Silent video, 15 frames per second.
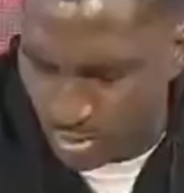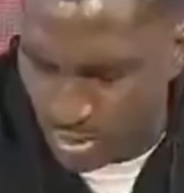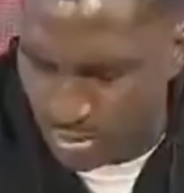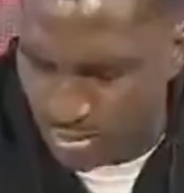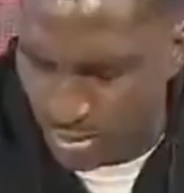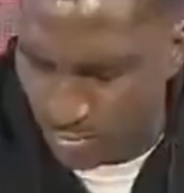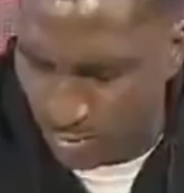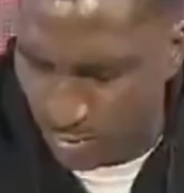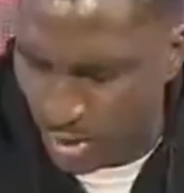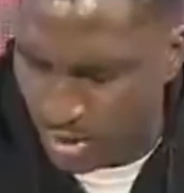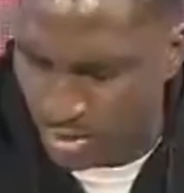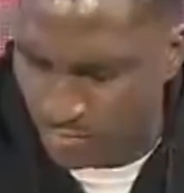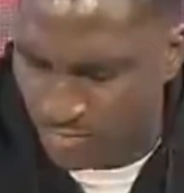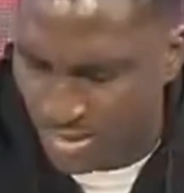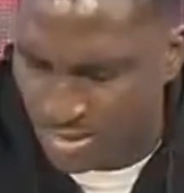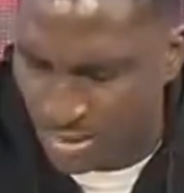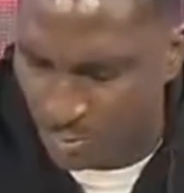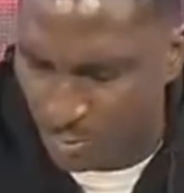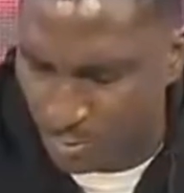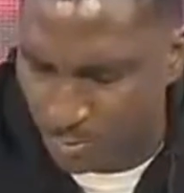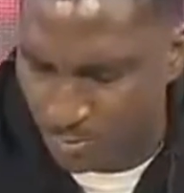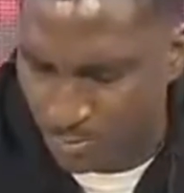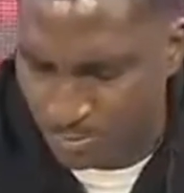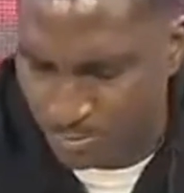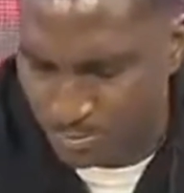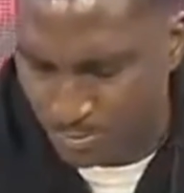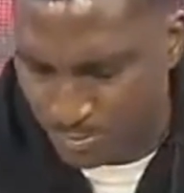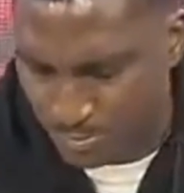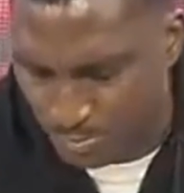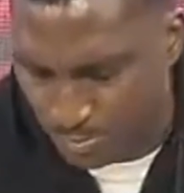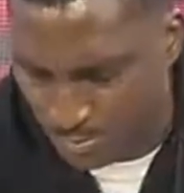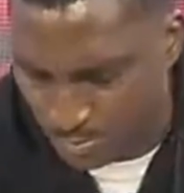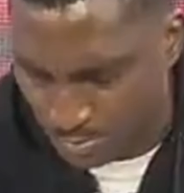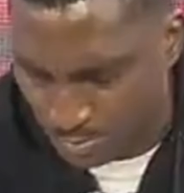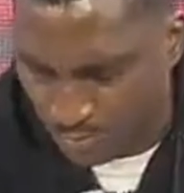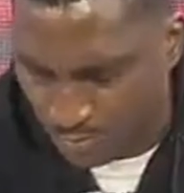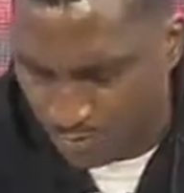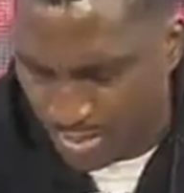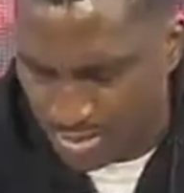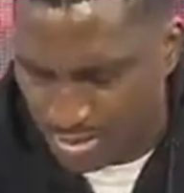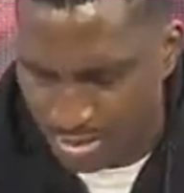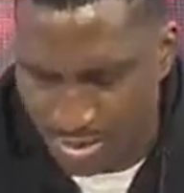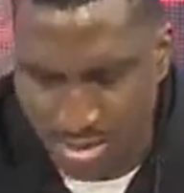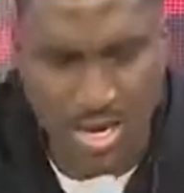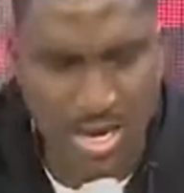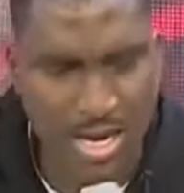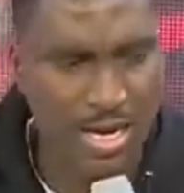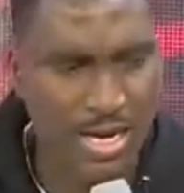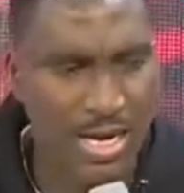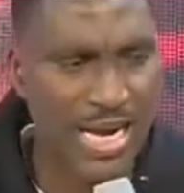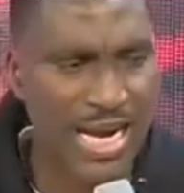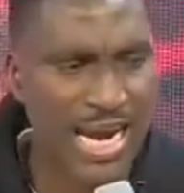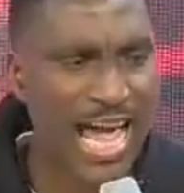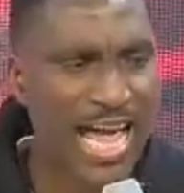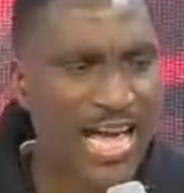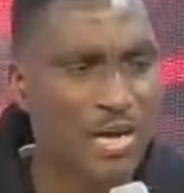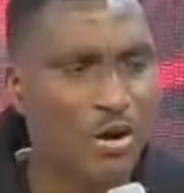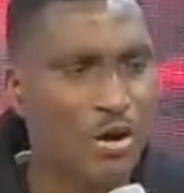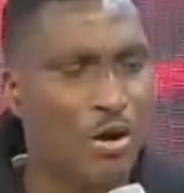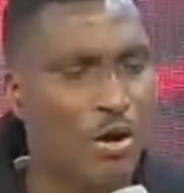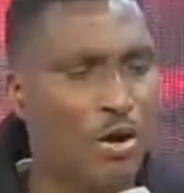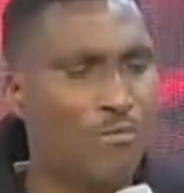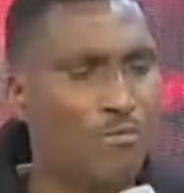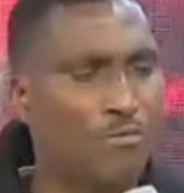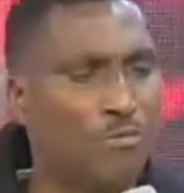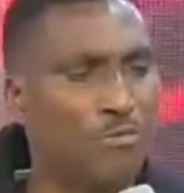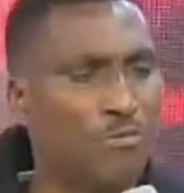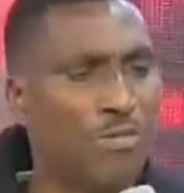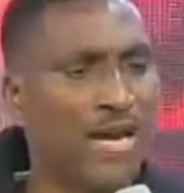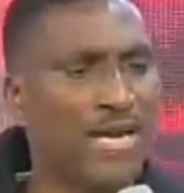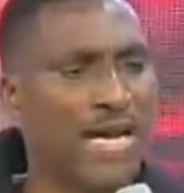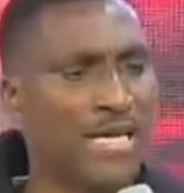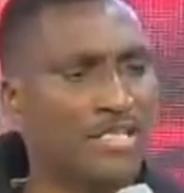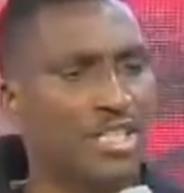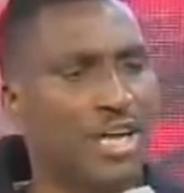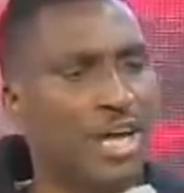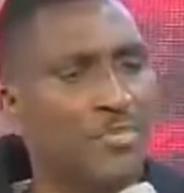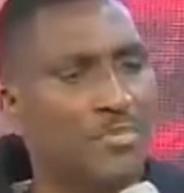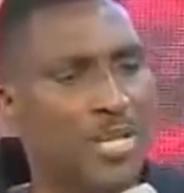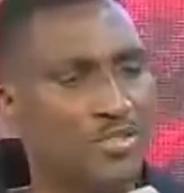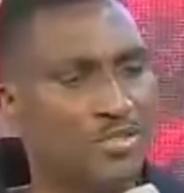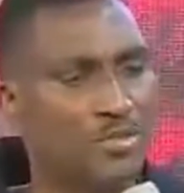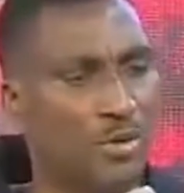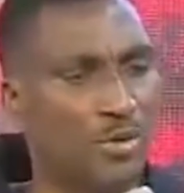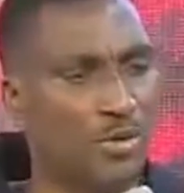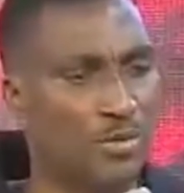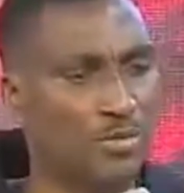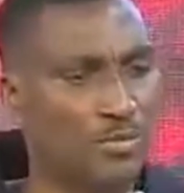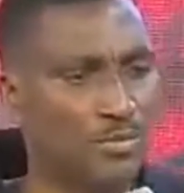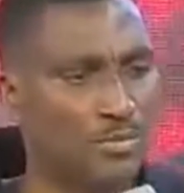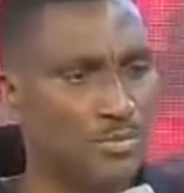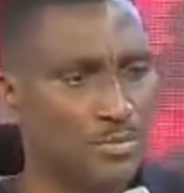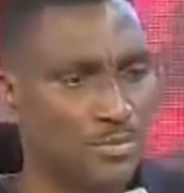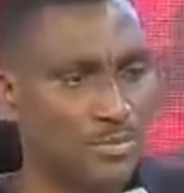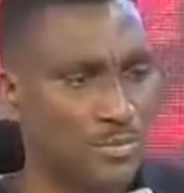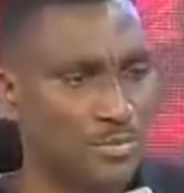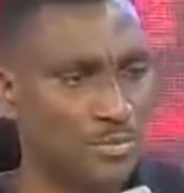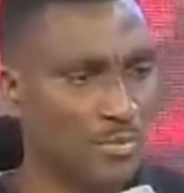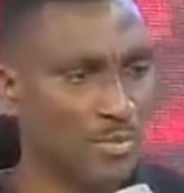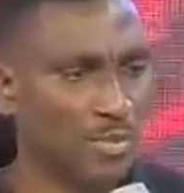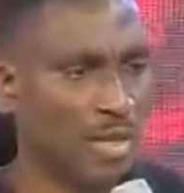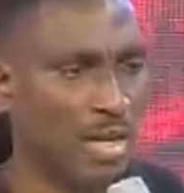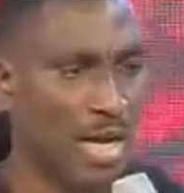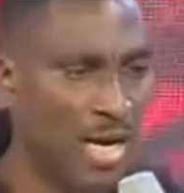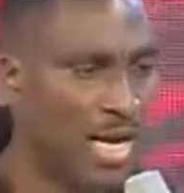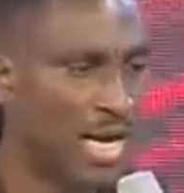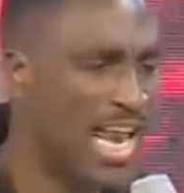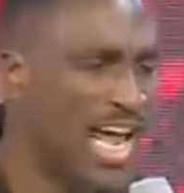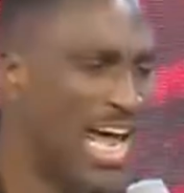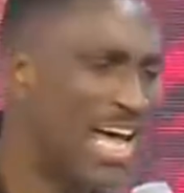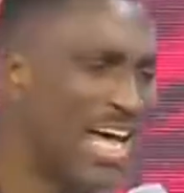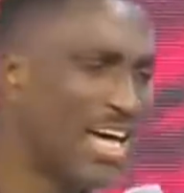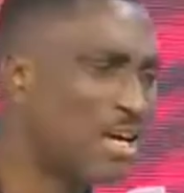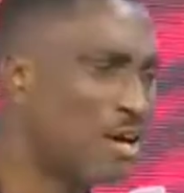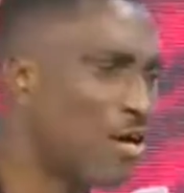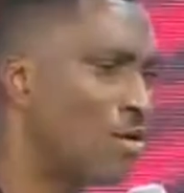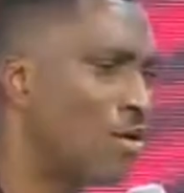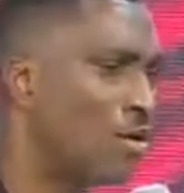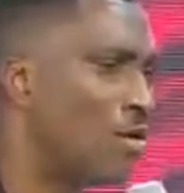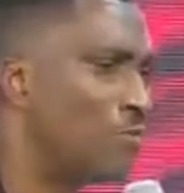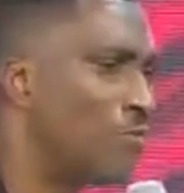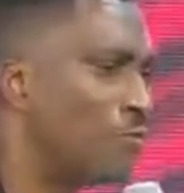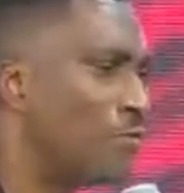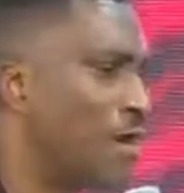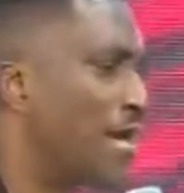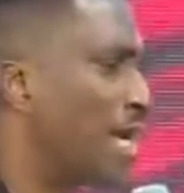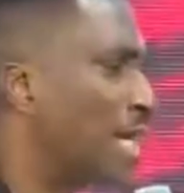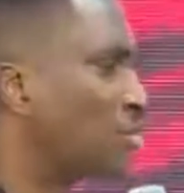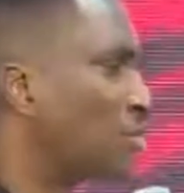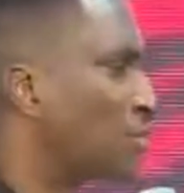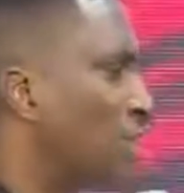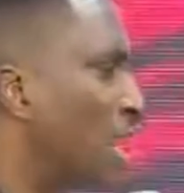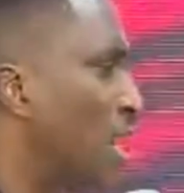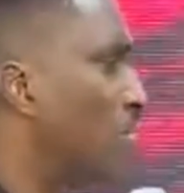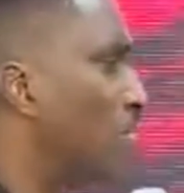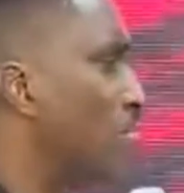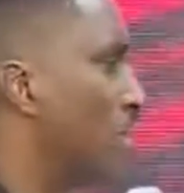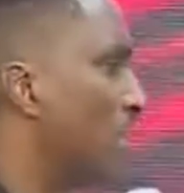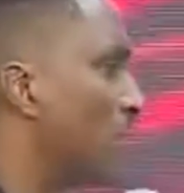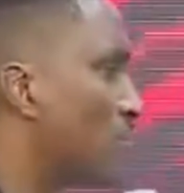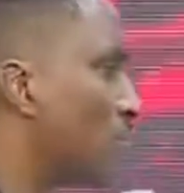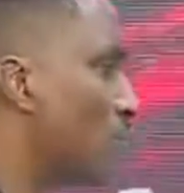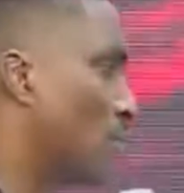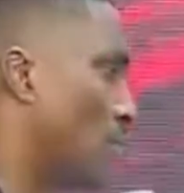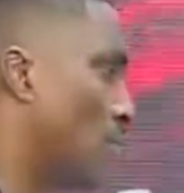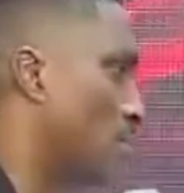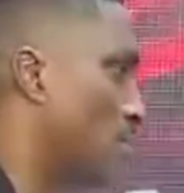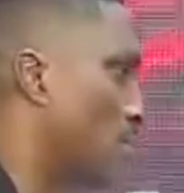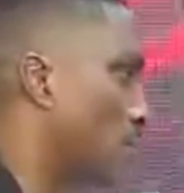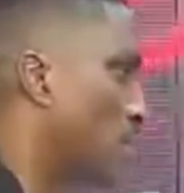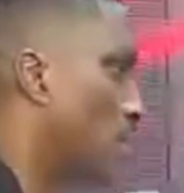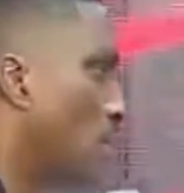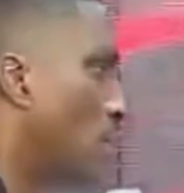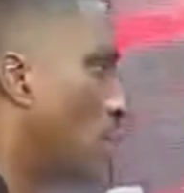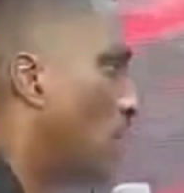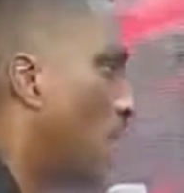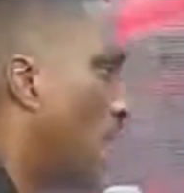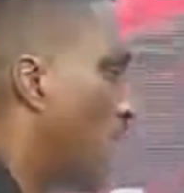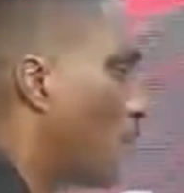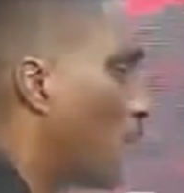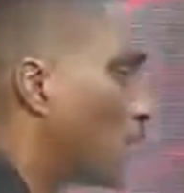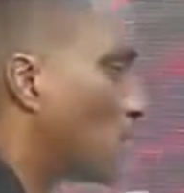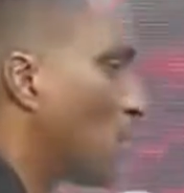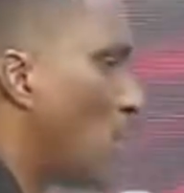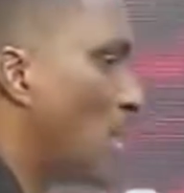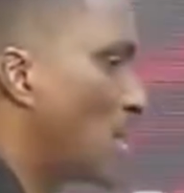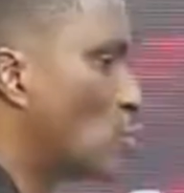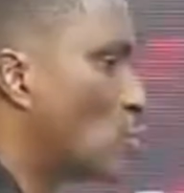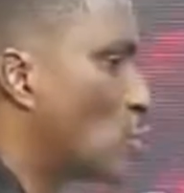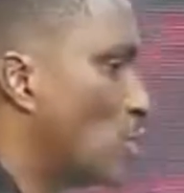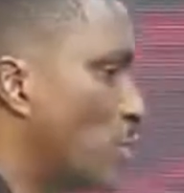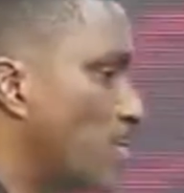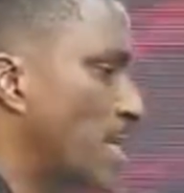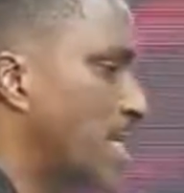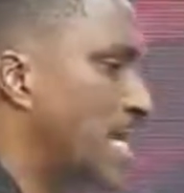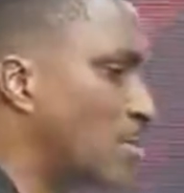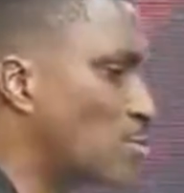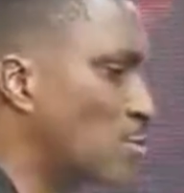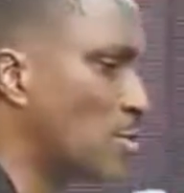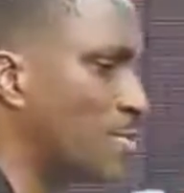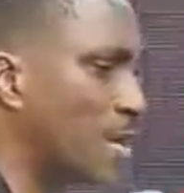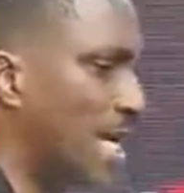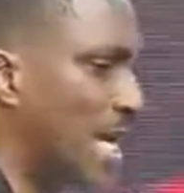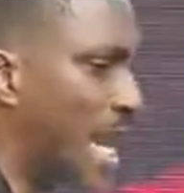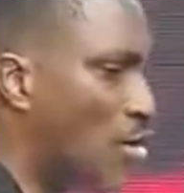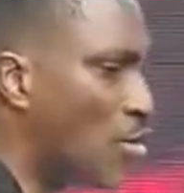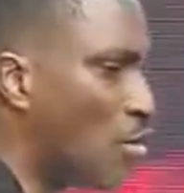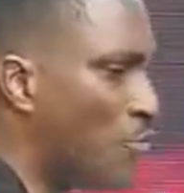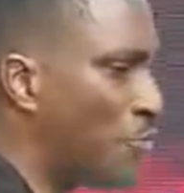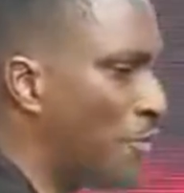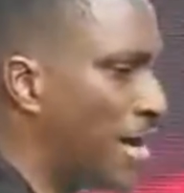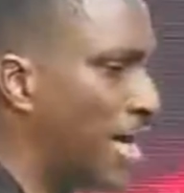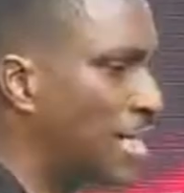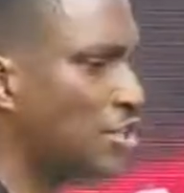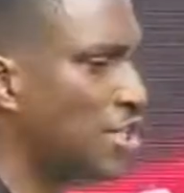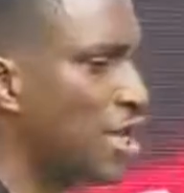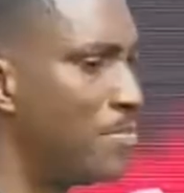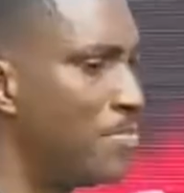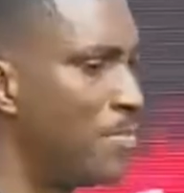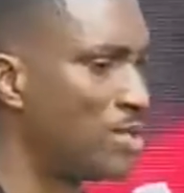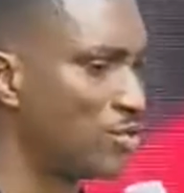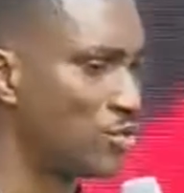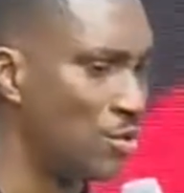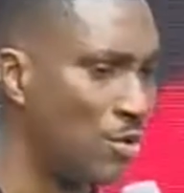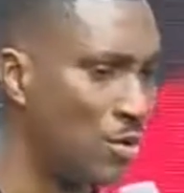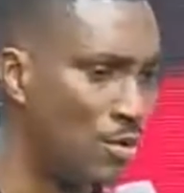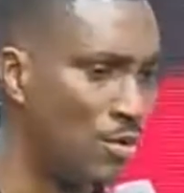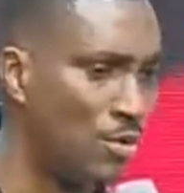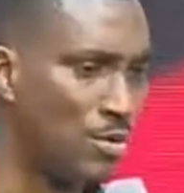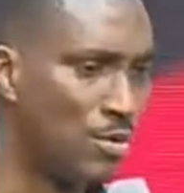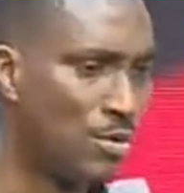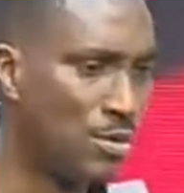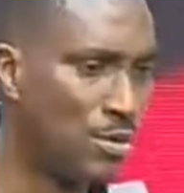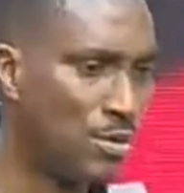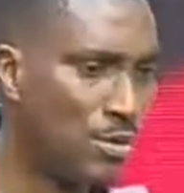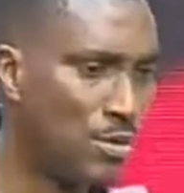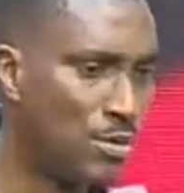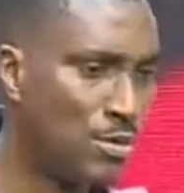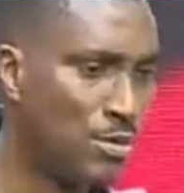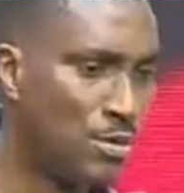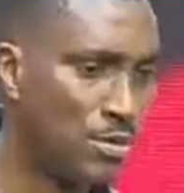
reason for irreversible poverty, lack of financial mentor. Lack of financial mentor. I want somebody to repeat that with me. Lack of financial mentor. Lack of